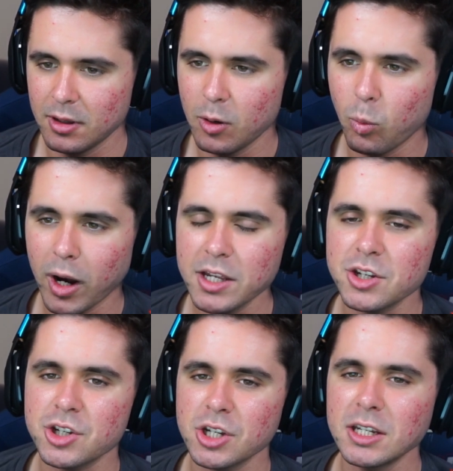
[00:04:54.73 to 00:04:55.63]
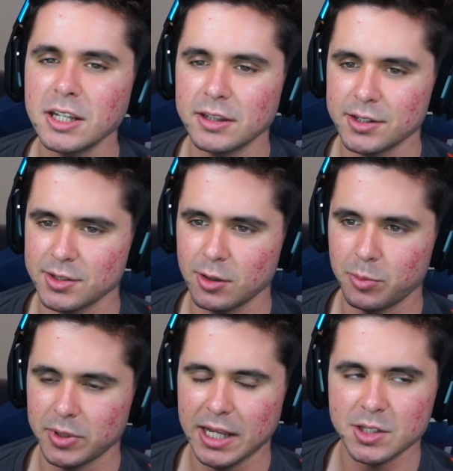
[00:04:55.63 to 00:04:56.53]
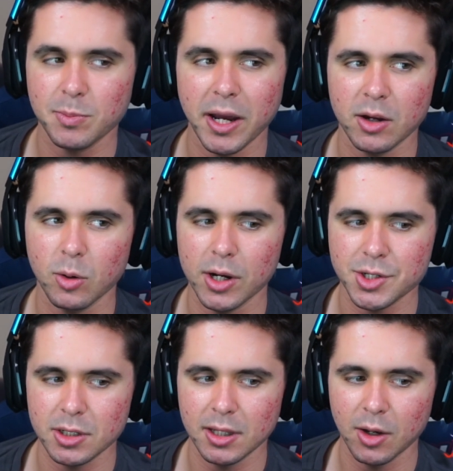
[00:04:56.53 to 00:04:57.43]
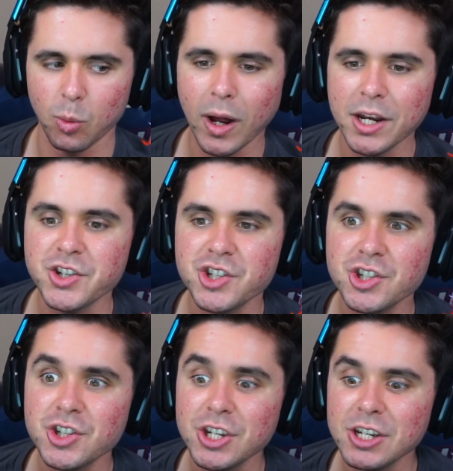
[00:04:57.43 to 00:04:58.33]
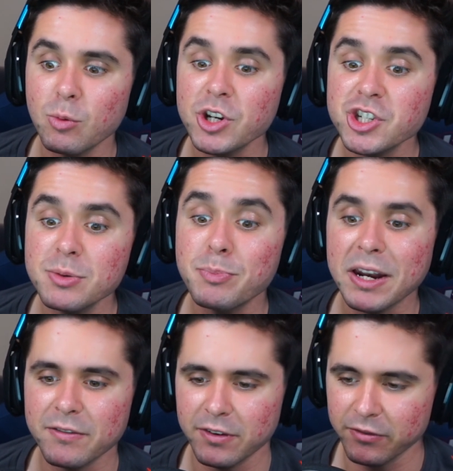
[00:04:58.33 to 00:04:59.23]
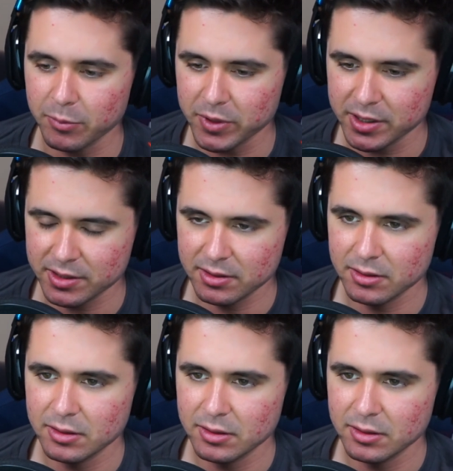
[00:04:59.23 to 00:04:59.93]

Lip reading: Why does she need this open? That's my question. Like, why does she benefit from this?